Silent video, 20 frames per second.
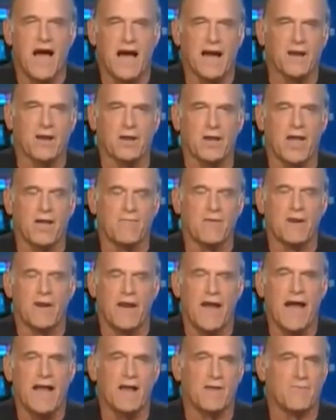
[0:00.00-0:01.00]
9/11
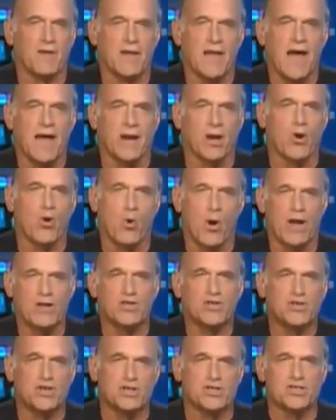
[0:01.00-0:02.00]
and I have a lot of
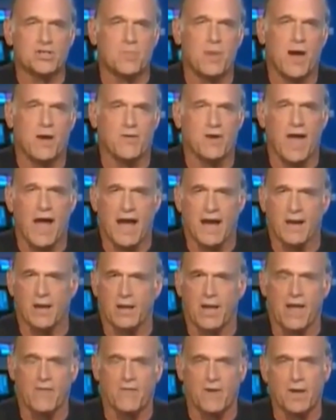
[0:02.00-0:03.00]
questions about
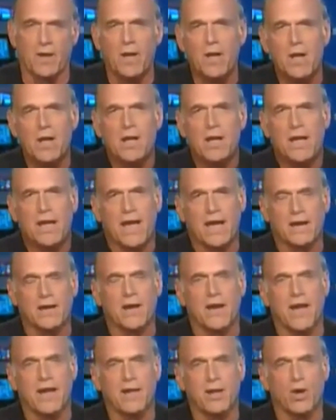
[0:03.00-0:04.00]
9/11.
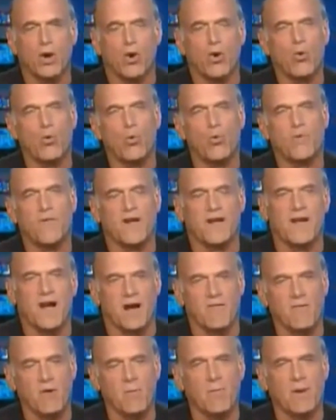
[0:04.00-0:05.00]
And, you know, the
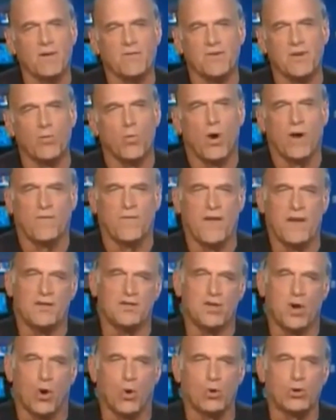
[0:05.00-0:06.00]
government and what they
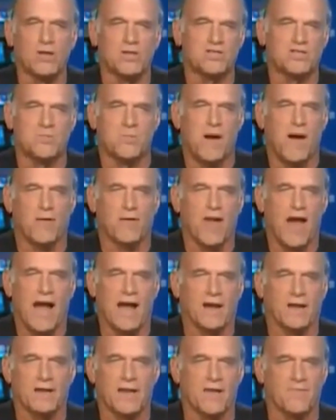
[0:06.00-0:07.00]
told us about
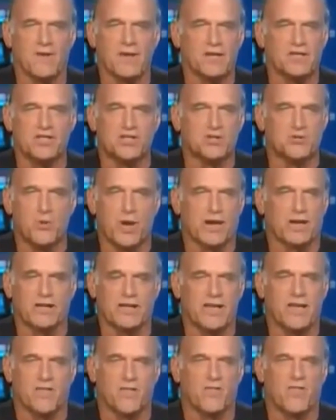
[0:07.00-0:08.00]
9-11 is
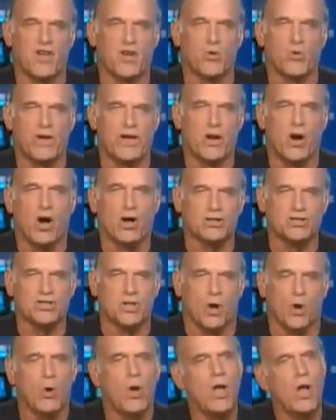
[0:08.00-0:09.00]
strictly a theory
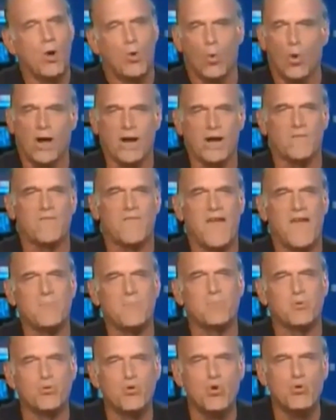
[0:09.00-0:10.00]
also. What have they
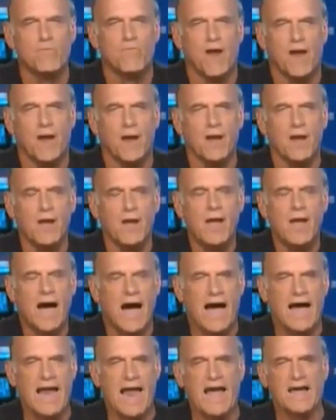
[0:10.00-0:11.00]
proven?
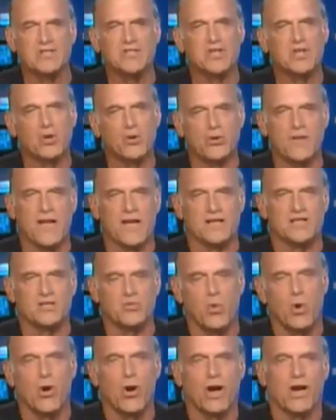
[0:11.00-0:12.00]
I ask you this.
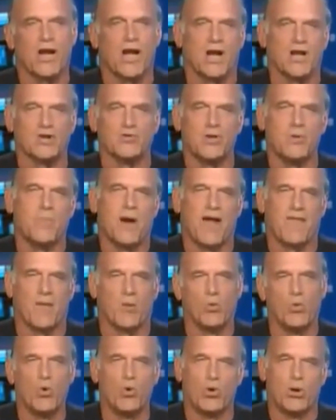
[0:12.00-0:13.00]
We're a country by
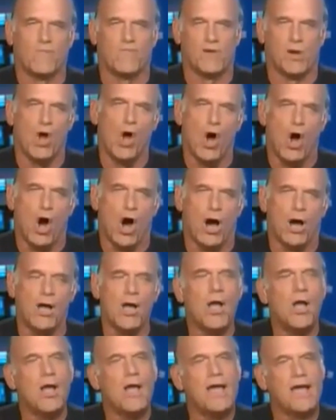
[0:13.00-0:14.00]
the rule of law.
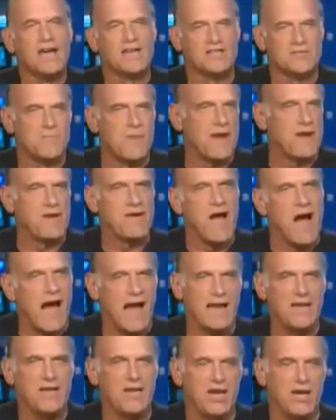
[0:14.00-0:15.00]
It's been
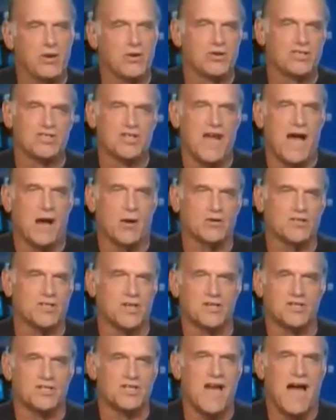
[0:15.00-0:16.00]
nine years now
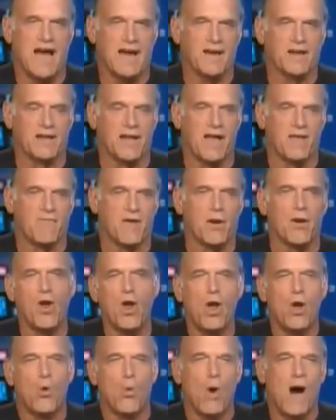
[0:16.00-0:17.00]
since 9-11.
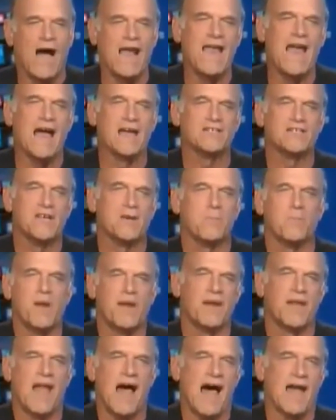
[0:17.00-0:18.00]
Why hasn't
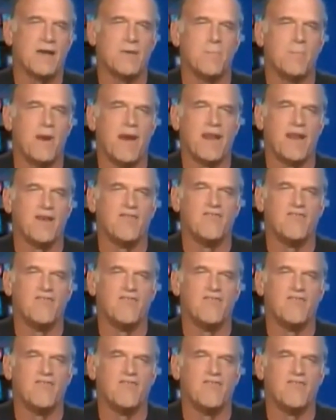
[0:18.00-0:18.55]
bin Laden been